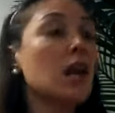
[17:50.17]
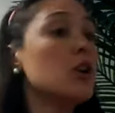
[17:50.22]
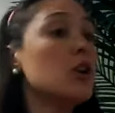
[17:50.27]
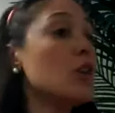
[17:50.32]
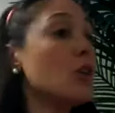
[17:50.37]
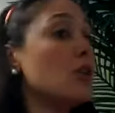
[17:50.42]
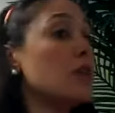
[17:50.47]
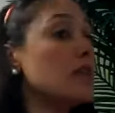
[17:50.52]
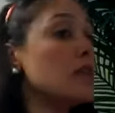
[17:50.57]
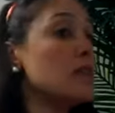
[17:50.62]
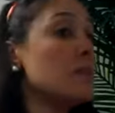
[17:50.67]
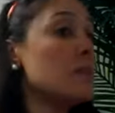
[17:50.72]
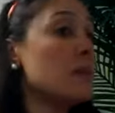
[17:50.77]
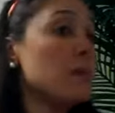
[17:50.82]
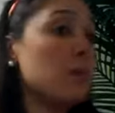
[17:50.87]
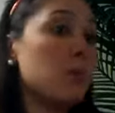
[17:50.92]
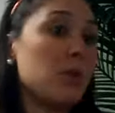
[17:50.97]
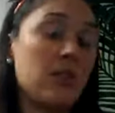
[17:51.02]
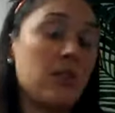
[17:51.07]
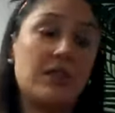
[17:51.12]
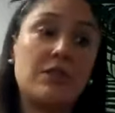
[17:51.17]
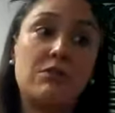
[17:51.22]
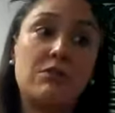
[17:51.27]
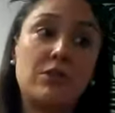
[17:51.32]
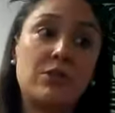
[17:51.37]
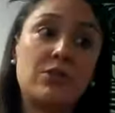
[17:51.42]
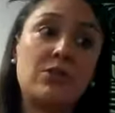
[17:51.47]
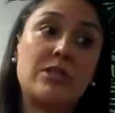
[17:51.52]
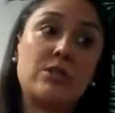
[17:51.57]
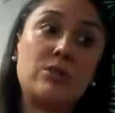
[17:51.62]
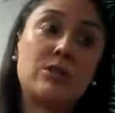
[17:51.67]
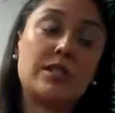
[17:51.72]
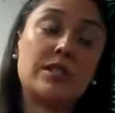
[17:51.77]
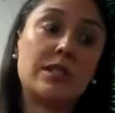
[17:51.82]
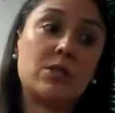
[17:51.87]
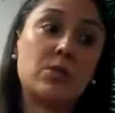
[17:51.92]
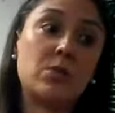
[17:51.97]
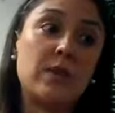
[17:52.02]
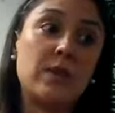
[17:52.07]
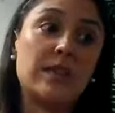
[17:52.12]
No need to pump within the first
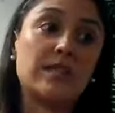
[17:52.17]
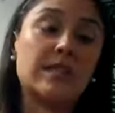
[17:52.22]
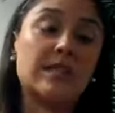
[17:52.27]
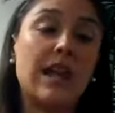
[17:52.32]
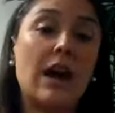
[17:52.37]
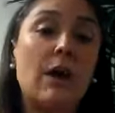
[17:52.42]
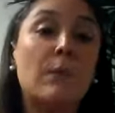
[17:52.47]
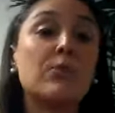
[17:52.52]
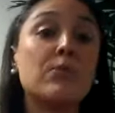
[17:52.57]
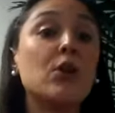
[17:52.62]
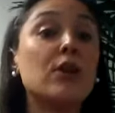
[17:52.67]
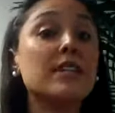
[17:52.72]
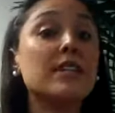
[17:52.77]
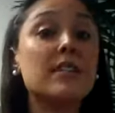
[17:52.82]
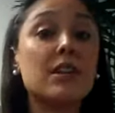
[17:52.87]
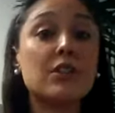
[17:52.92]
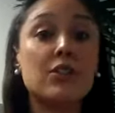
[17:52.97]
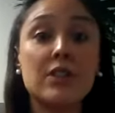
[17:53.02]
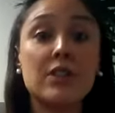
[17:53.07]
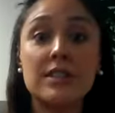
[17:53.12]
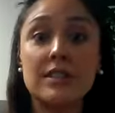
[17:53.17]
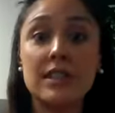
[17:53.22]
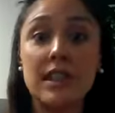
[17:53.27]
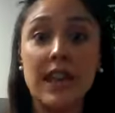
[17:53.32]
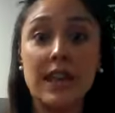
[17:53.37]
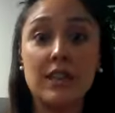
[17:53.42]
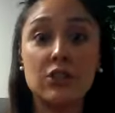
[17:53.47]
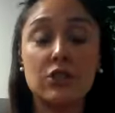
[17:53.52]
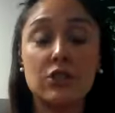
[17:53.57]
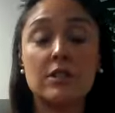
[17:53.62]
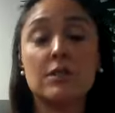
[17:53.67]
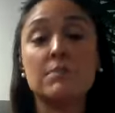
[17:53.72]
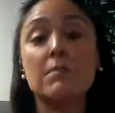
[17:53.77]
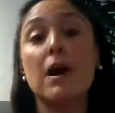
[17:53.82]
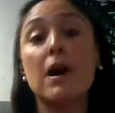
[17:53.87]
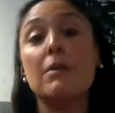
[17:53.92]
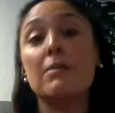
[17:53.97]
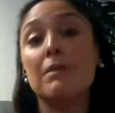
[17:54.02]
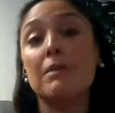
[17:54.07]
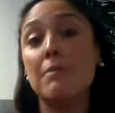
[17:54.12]
6 weeks. Now, there is other indications.
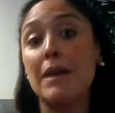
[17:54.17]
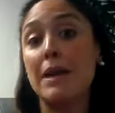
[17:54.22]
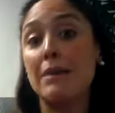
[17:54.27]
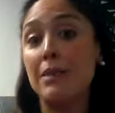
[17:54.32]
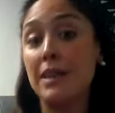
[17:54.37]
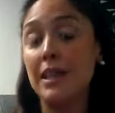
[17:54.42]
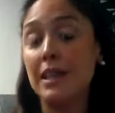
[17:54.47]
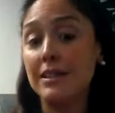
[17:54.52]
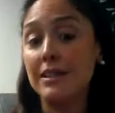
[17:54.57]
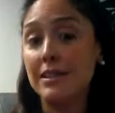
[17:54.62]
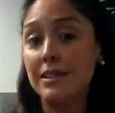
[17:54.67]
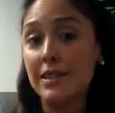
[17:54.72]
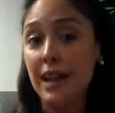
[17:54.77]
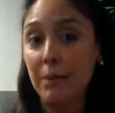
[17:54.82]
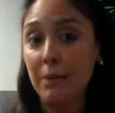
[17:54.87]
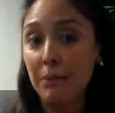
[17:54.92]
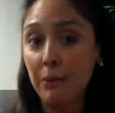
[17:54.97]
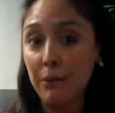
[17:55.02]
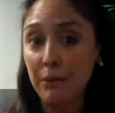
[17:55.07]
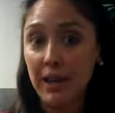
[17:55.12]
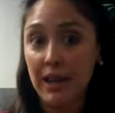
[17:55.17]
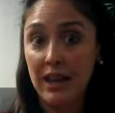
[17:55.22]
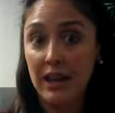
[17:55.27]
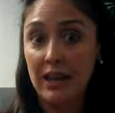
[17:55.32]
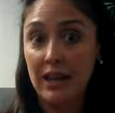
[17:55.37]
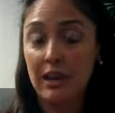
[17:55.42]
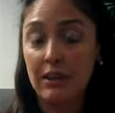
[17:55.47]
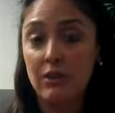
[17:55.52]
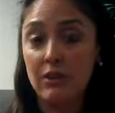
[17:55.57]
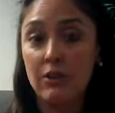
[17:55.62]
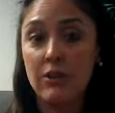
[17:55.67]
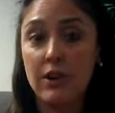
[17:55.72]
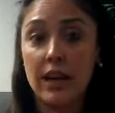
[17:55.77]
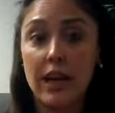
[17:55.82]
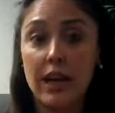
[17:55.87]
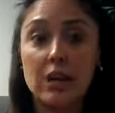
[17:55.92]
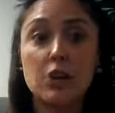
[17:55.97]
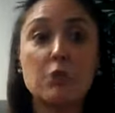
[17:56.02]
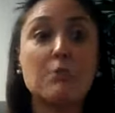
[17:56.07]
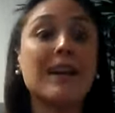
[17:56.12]
Mom and baby is separated,
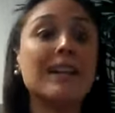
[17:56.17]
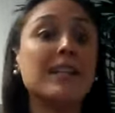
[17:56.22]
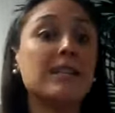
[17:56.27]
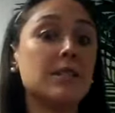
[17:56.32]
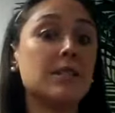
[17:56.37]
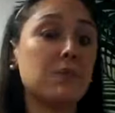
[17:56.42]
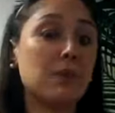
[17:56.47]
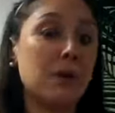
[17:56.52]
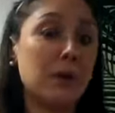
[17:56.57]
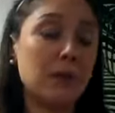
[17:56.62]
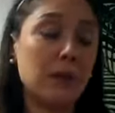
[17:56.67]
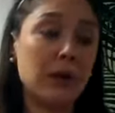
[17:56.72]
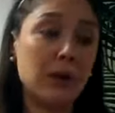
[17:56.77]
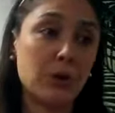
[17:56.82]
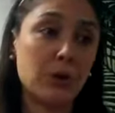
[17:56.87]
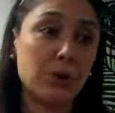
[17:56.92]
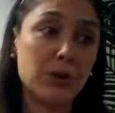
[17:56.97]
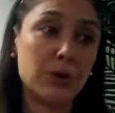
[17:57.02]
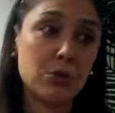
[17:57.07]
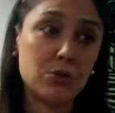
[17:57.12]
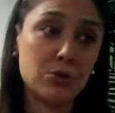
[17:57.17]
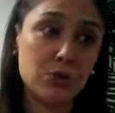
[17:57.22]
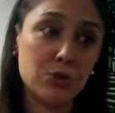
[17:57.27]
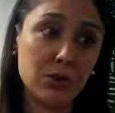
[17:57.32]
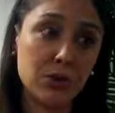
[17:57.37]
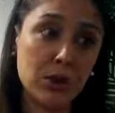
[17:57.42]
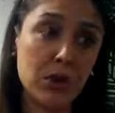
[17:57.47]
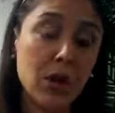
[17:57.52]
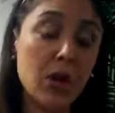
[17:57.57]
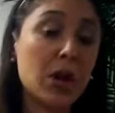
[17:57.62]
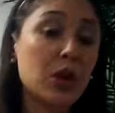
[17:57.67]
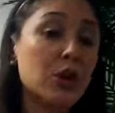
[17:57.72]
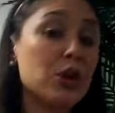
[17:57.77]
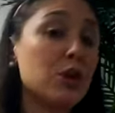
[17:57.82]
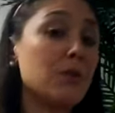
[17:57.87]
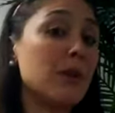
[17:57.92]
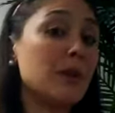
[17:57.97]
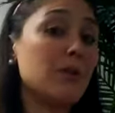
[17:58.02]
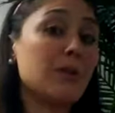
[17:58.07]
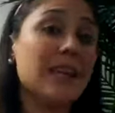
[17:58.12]
okay? You might need to pump a little bit sooner.
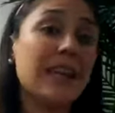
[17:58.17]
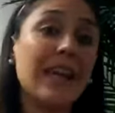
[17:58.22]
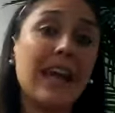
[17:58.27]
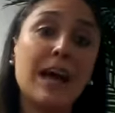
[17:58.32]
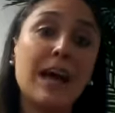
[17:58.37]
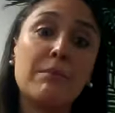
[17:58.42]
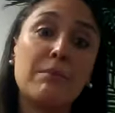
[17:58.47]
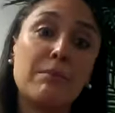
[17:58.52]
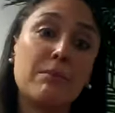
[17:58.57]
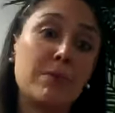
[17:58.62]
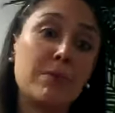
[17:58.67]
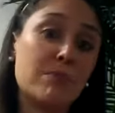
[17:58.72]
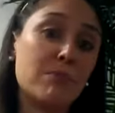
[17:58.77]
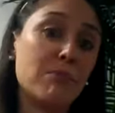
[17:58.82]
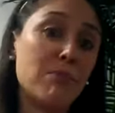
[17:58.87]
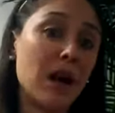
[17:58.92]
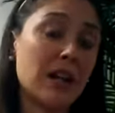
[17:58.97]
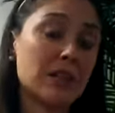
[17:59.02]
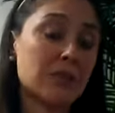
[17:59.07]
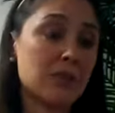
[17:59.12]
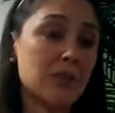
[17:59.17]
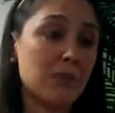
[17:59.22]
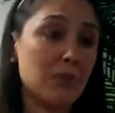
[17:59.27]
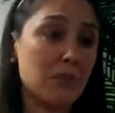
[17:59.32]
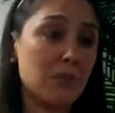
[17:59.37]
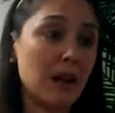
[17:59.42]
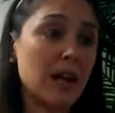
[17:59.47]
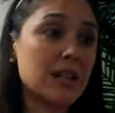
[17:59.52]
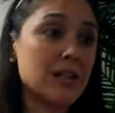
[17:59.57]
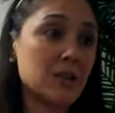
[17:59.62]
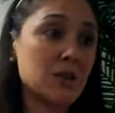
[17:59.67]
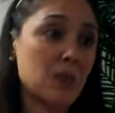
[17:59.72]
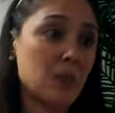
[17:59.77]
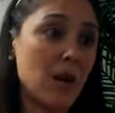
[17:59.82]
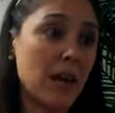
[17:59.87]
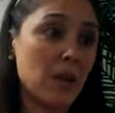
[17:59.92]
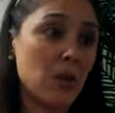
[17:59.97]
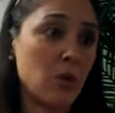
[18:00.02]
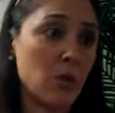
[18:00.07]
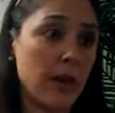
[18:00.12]
Your baby can't be brought to the breast
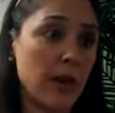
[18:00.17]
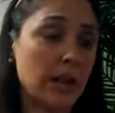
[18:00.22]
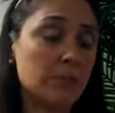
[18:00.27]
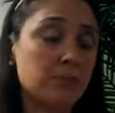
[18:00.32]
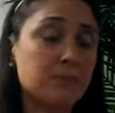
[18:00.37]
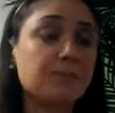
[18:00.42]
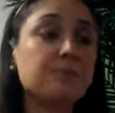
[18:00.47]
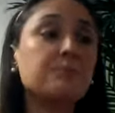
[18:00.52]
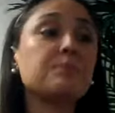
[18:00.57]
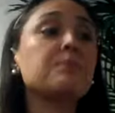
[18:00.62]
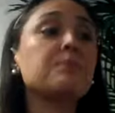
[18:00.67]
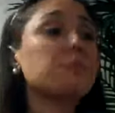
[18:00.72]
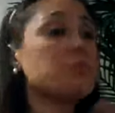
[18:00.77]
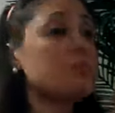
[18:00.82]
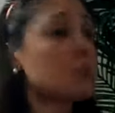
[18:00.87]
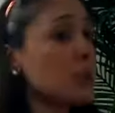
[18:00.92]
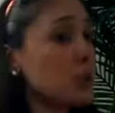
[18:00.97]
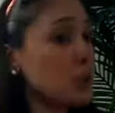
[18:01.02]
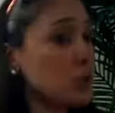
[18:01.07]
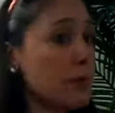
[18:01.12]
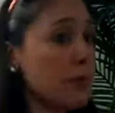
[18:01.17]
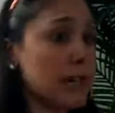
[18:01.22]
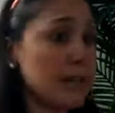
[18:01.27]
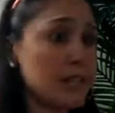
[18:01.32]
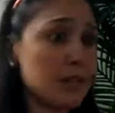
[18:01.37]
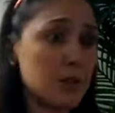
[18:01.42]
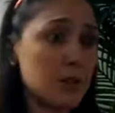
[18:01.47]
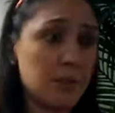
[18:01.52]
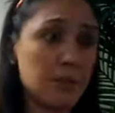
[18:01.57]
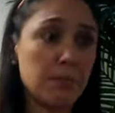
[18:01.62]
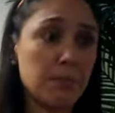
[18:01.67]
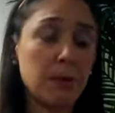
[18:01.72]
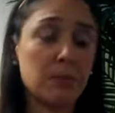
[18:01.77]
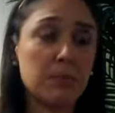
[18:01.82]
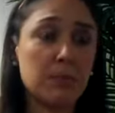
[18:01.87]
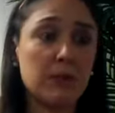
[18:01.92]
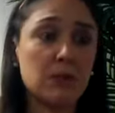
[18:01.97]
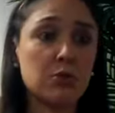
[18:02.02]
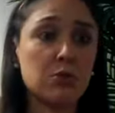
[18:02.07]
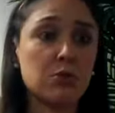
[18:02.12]
right away. You might need to be
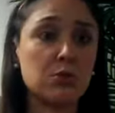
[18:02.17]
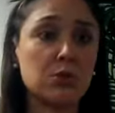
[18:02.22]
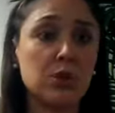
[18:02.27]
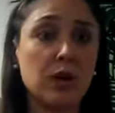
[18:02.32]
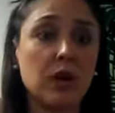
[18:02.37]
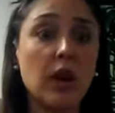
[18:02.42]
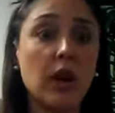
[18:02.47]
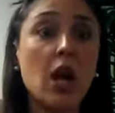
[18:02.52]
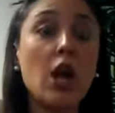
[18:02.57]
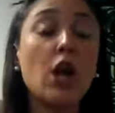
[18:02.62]
pumping sooner.